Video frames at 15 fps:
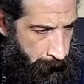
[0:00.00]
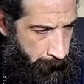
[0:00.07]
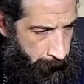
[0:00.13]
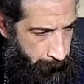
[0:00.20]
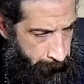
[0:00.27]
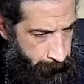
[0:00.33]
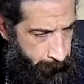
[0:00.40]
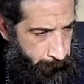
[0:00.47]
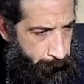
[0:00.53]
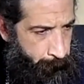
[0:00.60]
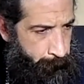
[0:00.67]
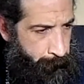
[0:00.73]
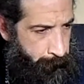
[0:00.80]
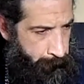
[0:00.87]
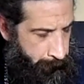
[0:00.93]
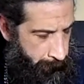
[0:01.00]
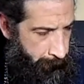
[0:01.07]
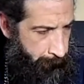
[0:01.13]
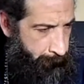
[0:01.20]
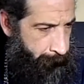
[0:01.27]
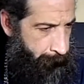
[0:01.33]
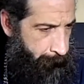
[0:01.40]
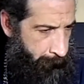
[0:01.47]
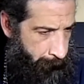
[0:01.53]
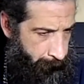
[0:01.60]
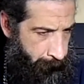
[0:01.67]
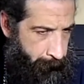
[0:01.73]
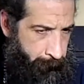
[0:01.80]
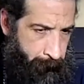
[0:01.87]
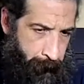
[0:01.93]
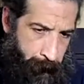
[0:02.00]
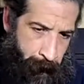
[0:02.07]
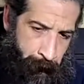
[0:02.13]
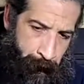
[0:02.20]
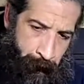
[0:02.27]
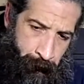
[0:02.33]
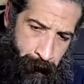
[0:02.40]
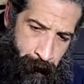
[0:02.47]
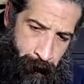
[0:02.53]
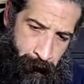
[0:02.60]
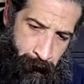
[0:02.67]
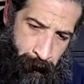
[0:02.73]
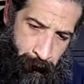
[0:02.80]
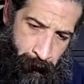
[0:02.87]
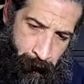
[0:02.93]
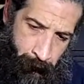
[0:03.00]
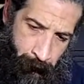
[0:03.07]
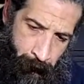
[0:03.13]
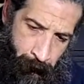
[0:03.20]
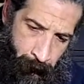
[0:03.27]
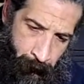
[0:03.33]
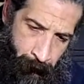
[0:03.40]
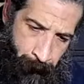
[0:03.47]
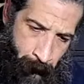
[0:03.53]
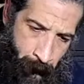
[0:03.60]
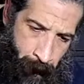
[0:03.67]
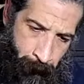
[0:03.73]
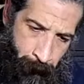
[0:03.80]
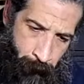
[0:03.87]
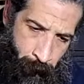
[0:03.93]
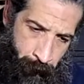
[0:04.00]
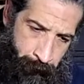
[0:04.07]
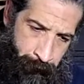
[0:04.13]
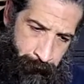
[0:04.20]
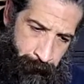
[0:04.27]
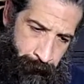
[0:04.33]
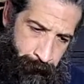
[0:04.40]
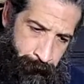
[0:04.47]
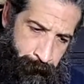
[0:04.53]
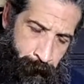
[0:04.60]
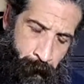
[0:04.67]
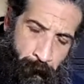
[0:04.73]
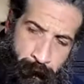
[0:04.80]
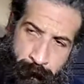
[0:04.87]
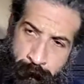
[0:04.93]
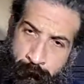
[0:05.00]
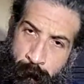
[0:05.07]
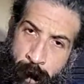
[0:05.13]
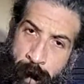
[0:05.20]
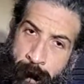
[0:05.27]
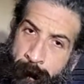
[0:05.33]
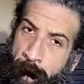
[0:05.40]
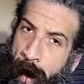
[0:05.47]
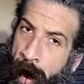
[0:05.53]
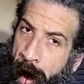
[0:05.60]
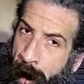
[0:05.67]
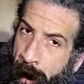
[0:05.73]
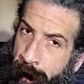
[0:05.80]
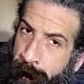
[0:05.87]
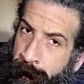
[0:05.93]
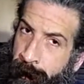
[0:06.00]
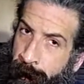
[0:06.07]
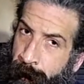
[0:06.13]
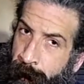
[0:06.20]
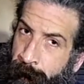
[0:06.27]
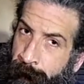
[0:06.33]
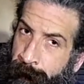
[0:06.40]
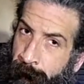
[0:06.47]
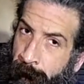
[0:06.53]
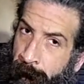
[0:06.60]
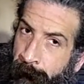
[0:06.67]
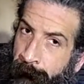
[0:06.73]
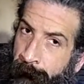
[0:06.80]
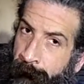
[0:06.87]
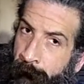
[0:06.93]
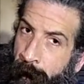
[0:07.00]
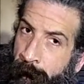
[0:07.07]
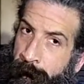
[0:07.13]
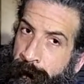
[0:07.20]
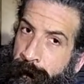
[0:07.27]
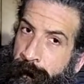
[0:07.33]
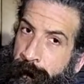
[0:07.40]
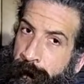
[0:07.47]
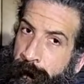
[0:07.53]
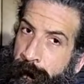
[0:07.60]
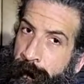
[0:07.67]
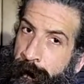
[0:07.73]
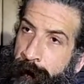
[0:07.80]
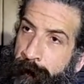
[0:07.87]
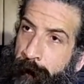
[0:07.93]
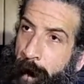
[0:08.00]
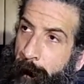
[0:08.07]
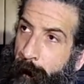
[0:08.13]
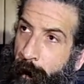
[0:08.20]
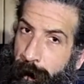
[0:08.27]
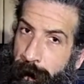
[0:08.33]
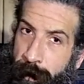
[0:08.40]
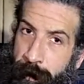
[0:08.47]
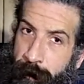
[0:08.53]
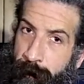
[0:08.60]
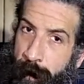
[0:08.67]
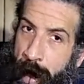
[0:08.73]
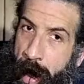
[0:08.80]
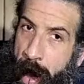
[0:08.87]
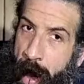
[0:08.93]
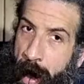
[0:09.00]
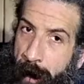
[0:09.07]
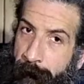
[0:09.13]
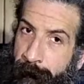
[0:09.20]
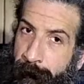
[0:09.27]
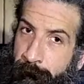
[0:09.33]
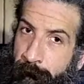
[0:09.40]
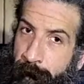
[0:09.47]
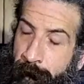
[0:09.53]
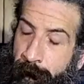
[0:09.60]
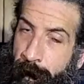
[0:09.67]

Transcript: I do believe that everything about a person starts way back to those very first memories we have.